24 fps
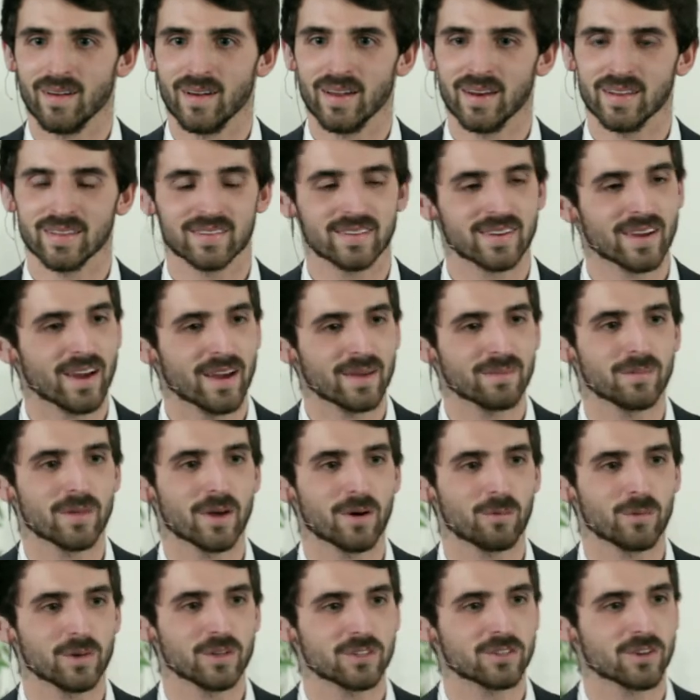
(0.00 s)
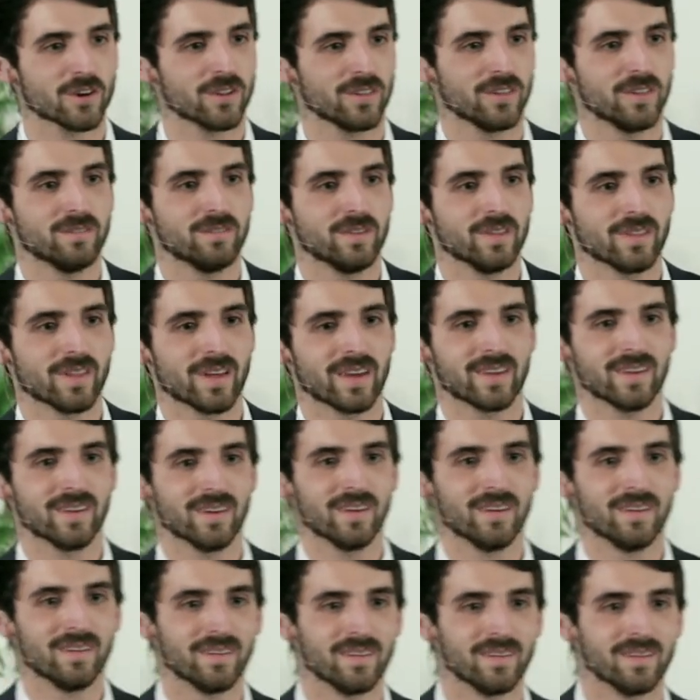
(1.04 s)
And it's time that we start living like
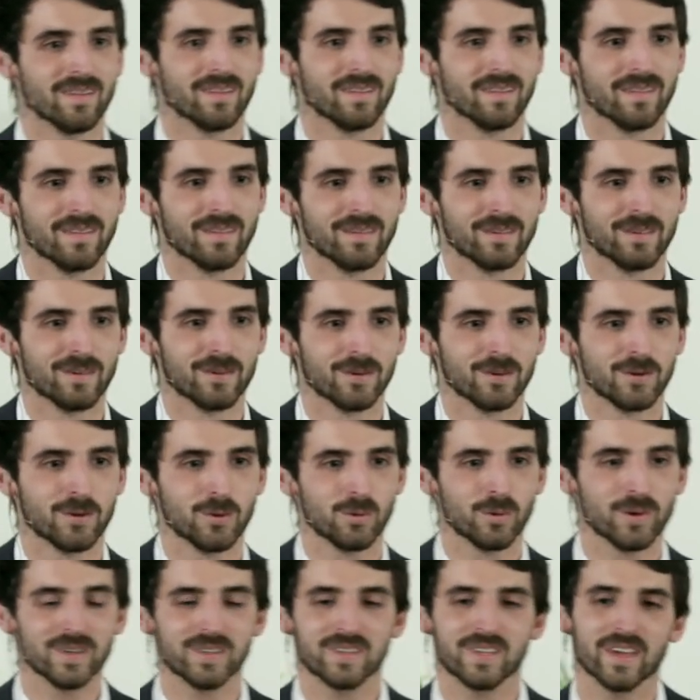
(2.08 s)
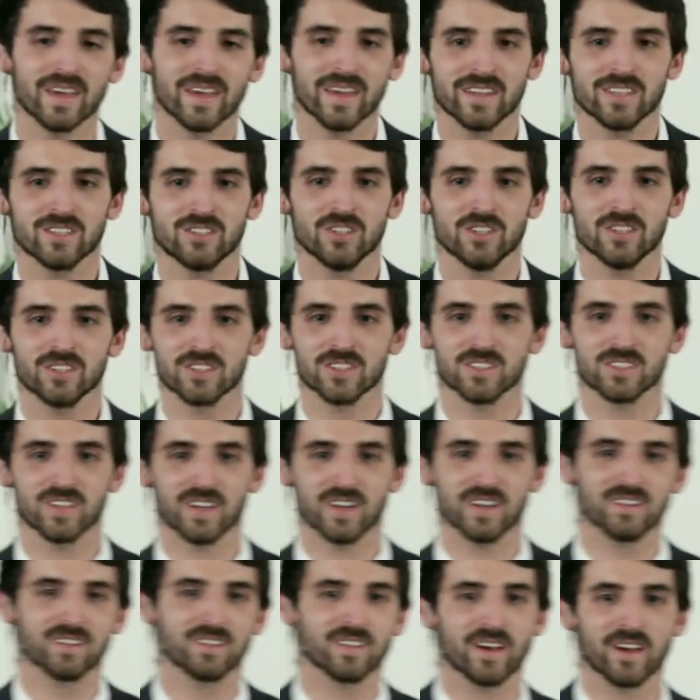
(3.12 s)
it. Do we take Jesus
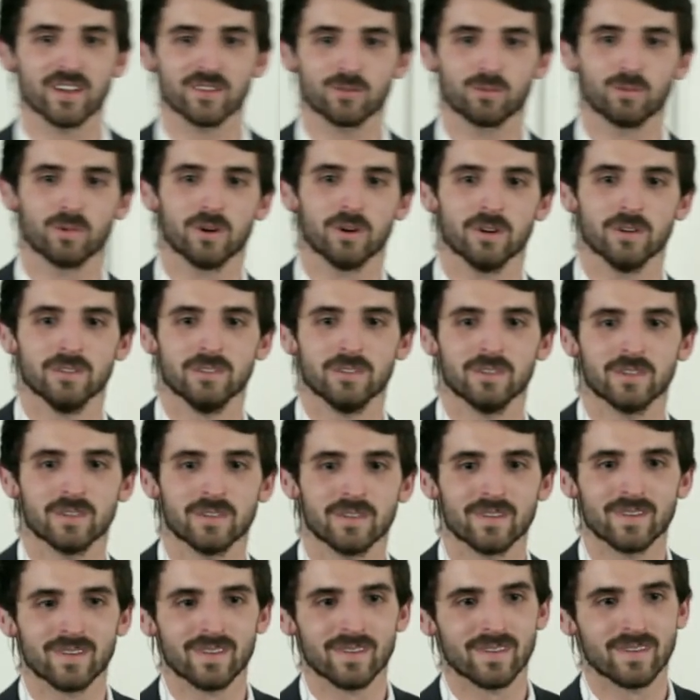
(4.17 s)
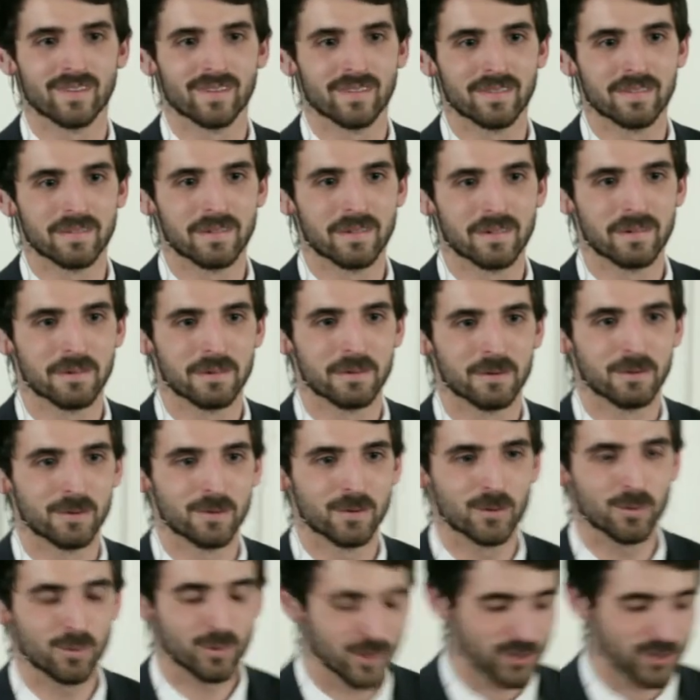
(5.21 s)
at his last words? Do